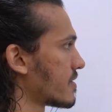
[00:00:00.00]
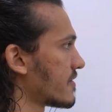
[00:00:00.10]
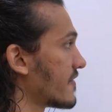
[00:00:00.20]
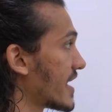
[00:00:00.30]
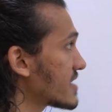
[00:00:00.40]

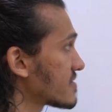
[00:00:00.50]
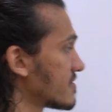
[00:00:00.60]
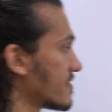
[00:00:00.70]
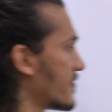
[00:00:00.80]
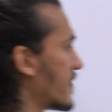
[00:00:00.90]
where
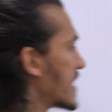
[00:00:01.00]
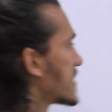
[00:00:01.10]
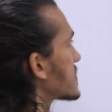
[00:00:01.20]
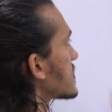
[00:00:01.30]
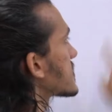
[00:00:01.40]

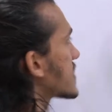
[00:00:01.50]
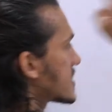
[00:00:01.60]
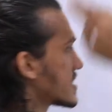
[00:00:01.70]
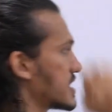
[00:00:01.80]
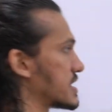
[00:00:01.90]
vagus is cut
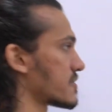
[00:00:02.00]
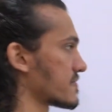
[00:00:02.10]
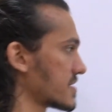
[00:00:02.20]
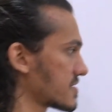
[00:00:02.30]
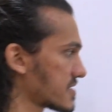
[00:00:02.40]
in each of
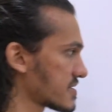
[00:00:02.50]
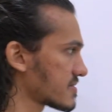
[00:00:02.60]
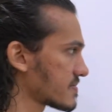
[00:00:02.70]
these.